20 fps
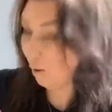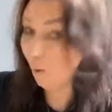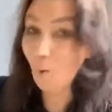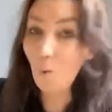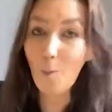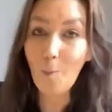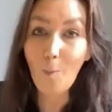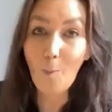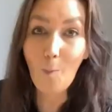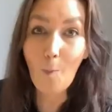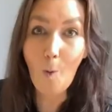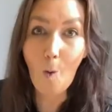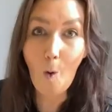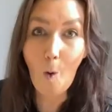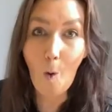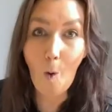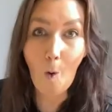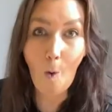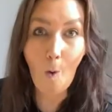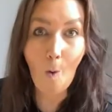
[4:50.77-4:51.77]
Oh,
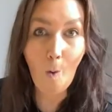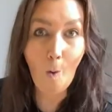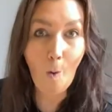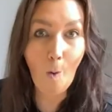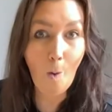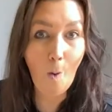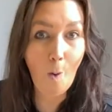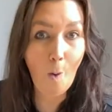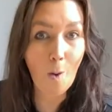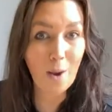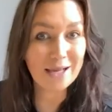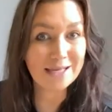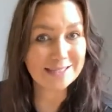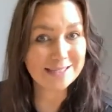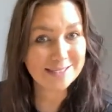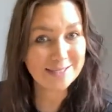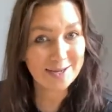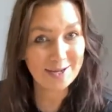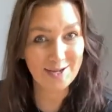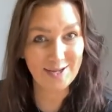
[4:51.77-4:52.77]
oh,
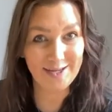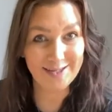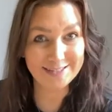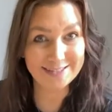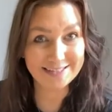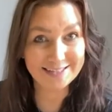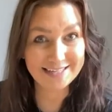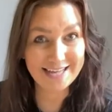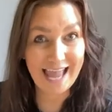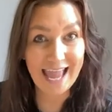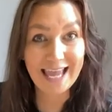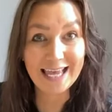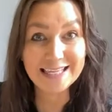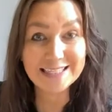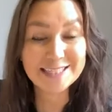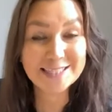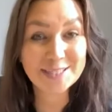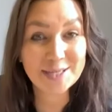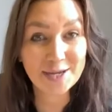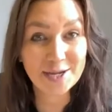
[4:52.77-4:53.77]
it's good.
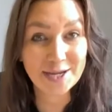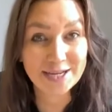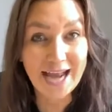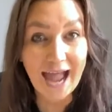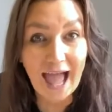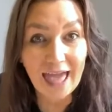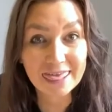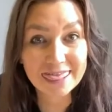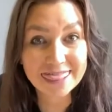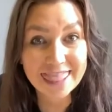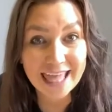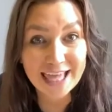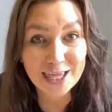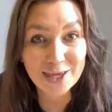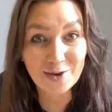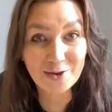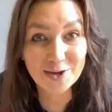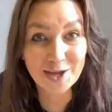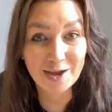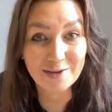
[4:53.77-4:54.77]
It's good. I
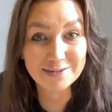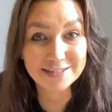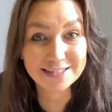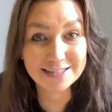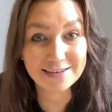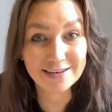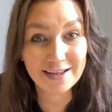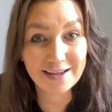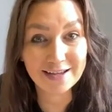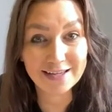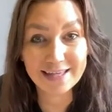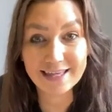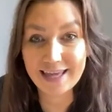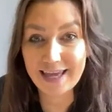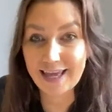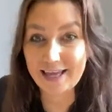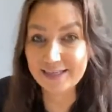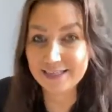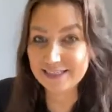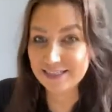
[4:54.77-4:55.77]
think you're going to like
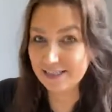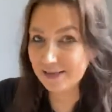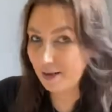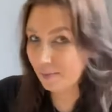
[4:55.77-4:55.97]
it.